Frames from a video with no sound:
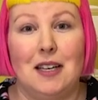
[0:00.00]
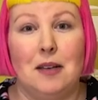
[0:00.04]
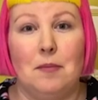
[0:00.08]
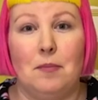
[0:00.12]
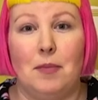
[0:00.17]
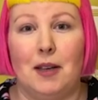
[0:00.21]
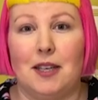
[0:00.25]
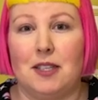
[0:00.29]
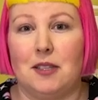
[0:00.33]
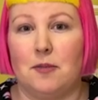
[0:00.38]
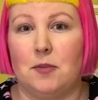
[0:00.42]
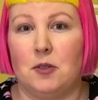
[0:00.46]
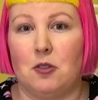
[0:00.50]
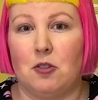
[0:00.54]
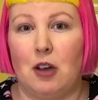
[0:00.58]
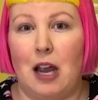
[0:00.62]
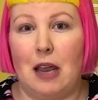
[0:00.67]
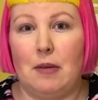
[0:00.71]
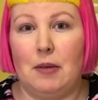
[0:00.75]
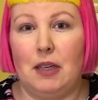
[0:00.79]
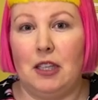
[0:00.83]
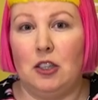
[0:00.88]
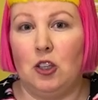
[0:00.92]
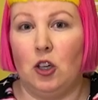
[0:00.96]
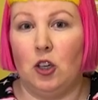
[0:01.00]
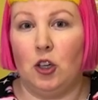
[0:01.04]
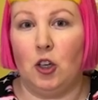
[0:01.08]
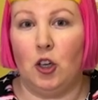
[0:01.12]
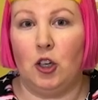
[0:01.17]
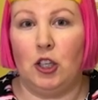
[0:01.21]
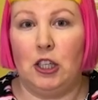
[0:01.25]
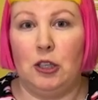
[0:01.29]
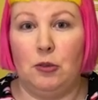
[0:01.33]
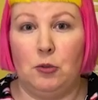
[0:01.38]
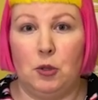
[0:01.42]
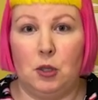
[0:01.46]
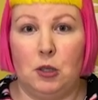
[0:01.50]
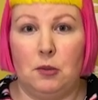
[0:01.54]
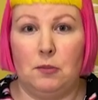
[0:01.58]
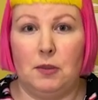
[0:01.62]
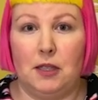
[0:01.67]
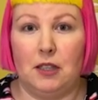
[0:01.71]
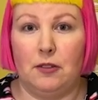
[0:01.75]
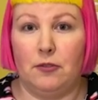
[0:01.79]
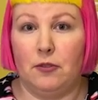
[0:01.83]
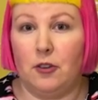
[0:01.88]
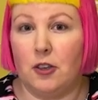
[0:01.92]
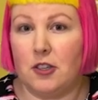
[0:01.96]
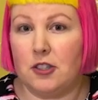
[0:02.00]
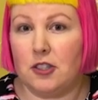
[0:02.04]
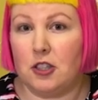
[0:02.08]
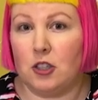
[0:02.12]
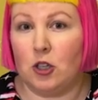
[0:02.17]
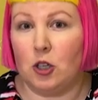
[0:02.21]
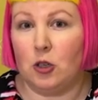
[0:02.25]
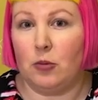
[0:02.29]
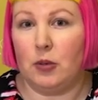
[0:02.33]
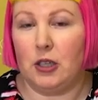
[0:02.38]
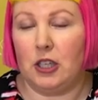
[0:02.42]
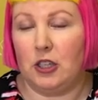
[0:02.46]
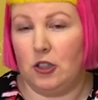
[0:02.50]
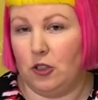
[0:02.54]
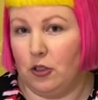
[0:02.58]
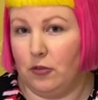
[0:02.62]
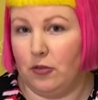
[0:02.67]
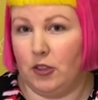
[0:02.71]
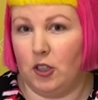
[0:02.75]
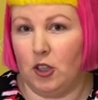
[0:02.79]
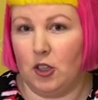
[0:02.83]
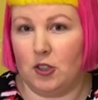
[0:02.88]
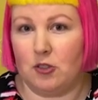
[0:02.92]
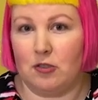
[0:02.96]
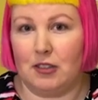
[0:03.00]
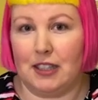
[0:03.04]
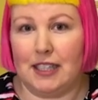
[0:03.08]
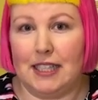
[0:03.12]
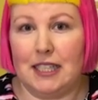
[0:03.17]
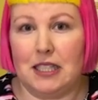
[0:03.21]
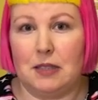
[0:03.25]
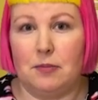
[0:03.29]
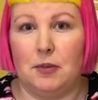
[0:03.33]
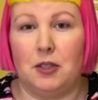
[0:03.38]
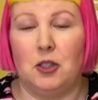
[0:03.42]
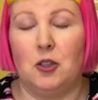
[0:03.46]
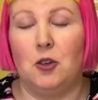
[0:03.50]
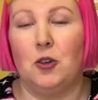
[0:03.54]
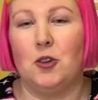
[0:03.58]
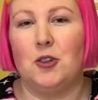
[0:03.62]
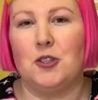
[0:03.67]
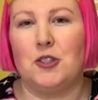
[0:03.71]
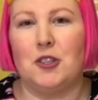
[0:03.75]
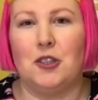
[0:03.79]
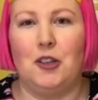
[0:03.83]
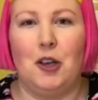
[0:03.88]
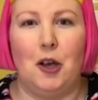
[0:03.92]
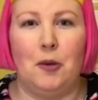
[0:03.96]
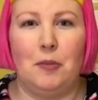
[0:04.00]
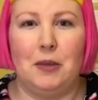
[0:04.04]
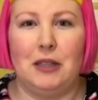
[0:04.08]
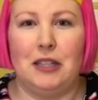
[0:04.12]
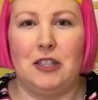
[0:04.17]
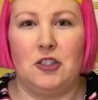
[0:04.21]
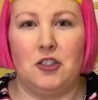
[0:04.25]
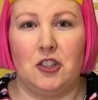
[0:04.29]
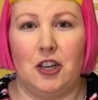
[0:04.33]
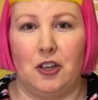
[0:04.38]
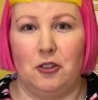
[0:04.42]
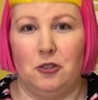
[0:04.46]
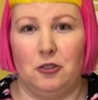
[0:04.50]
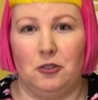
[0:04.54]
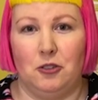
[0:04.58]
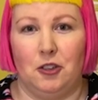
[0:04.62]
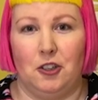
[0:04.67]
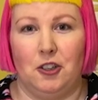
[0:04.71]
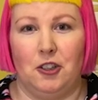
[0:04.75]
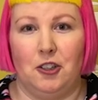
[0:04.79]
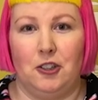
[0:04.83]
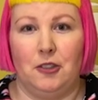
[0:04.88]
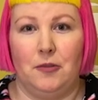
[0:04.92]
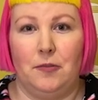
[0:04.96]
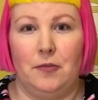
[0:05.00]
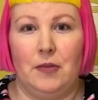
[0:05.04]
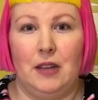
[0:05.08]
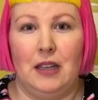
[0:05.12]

By subscribing, not only will you be the first to know when a new video is released, but you're also helping this channel grow.